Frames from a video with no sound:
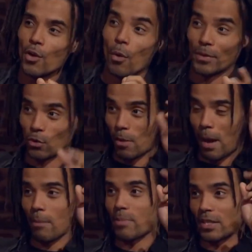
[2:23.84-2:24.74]
When we talk
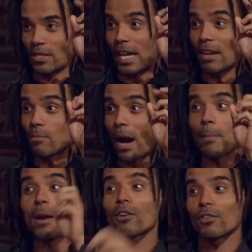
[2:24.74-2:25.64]
about being saved by
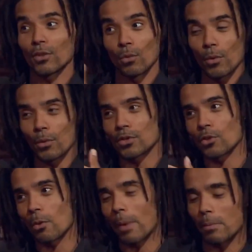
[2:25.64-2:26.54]
America in the war, we want
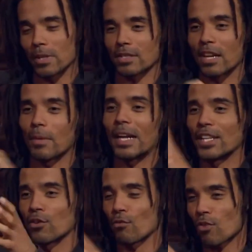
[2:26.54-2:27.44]
to talk about being saved by
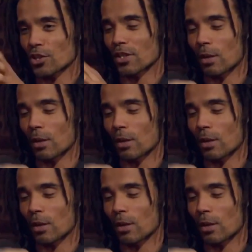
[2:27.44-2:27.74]
India and Russia.